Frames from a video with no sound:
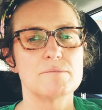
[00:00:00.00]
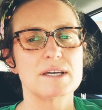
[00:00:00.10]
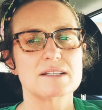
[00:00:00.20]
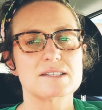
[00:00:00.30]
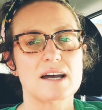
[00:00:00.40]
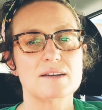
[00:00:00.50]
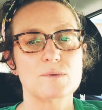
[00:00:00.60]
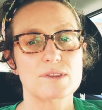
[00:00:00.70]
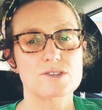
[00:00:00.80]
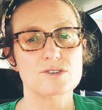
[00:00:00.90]
being done
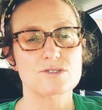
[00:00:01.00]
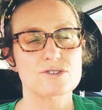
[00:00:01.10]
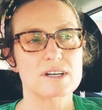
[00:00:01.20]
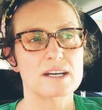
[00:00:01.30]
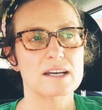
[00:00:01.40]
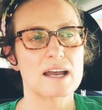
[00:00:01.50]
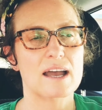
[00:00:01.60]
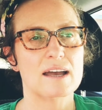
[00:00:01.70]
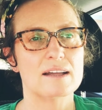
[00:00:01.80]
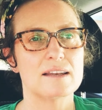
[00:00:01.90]
with the surgery
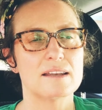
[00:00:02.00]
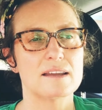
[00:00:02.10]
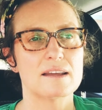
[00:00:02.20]
and